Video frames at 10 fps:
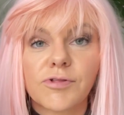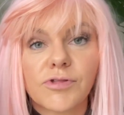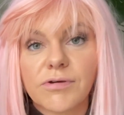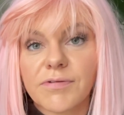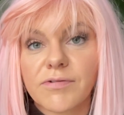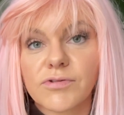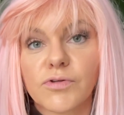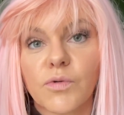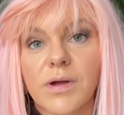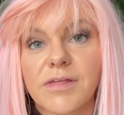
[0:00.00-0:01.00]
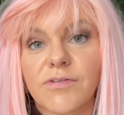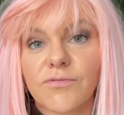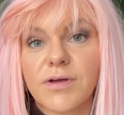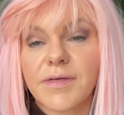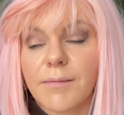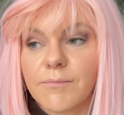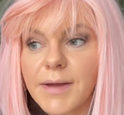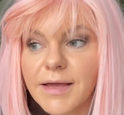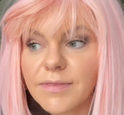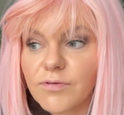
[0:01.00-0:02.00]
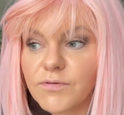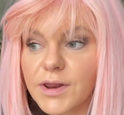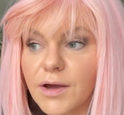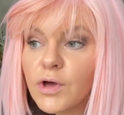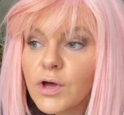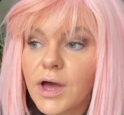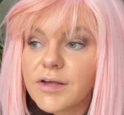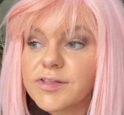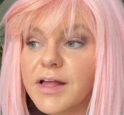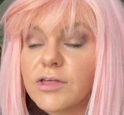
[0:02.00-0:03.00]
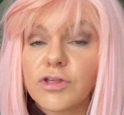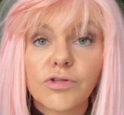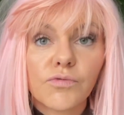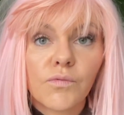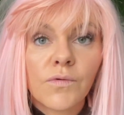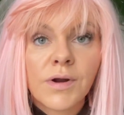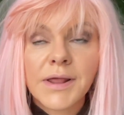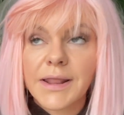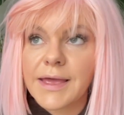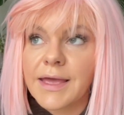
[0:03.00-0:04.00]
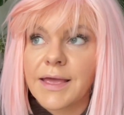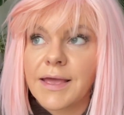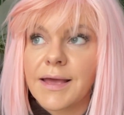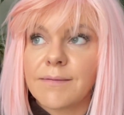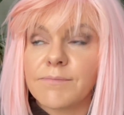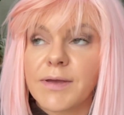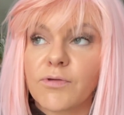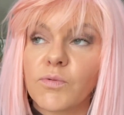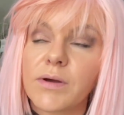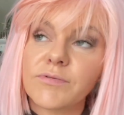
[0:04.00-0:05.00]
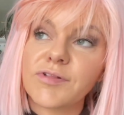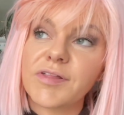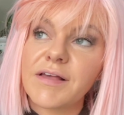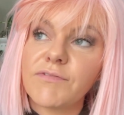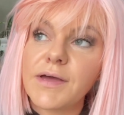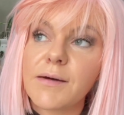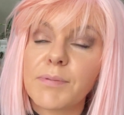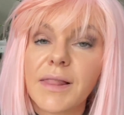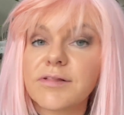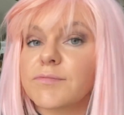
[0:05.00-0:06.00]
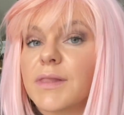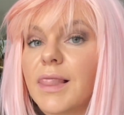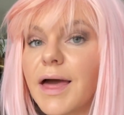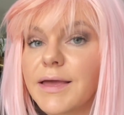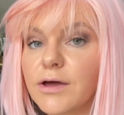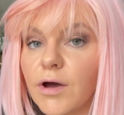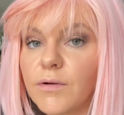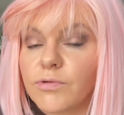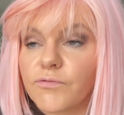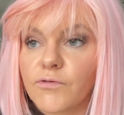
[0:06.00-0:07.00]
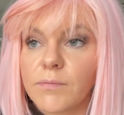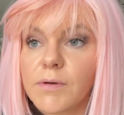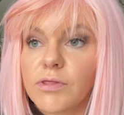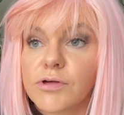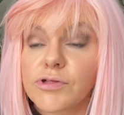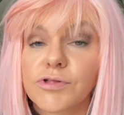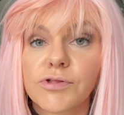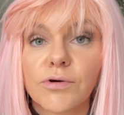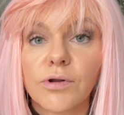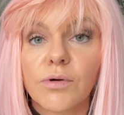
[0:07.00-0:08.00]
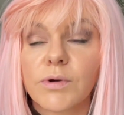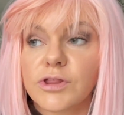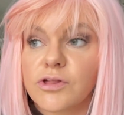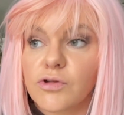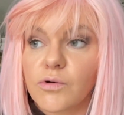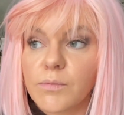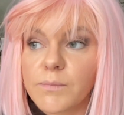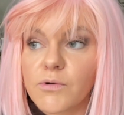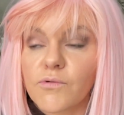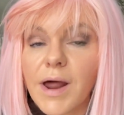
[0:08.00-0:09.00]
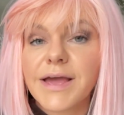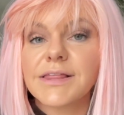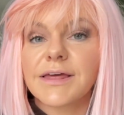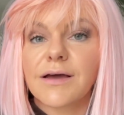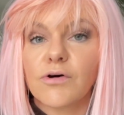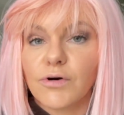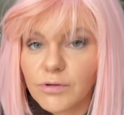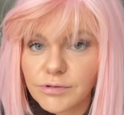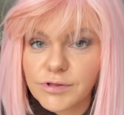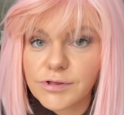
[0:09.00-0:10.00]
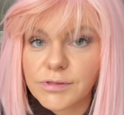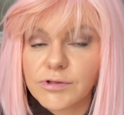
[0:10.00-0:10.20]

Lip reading: is 2023 that I'm making this video. Ascension's really kicking in because we are receiving plasma light codes from the sun, which is upgrading us, the